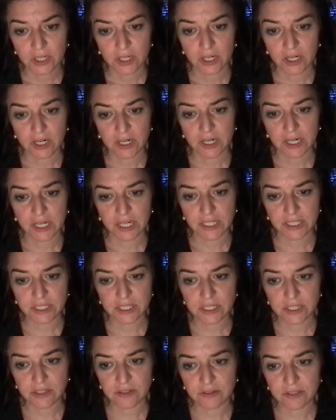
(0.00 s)
All right,
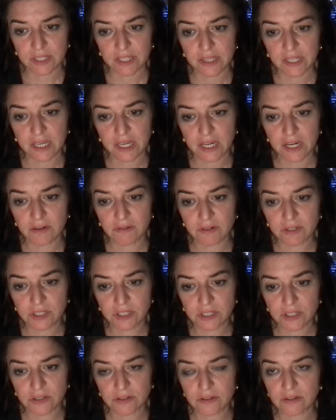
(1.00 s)
so then they go
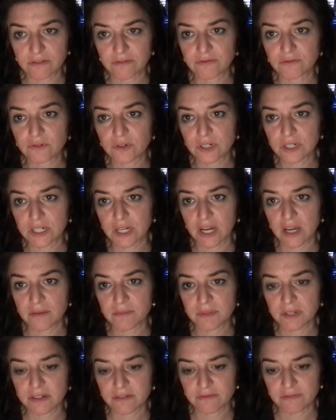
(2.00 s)
into the 4
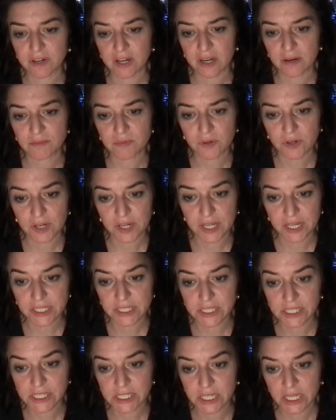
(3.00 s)
dominant
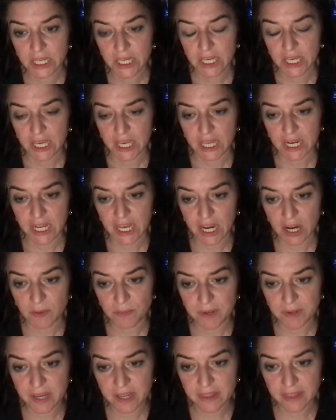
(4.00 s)
fibroids and how
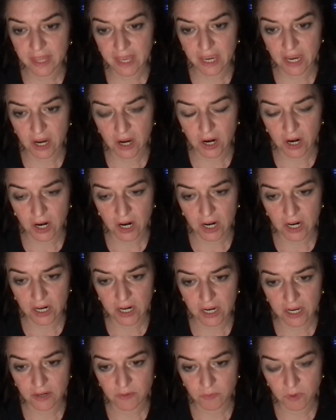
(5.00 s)
big they are
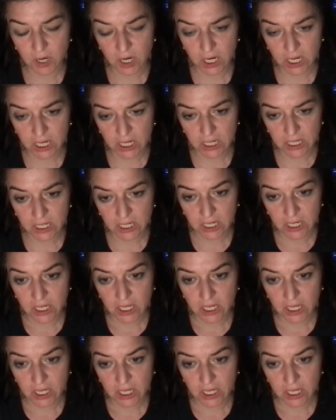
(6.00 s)
and were.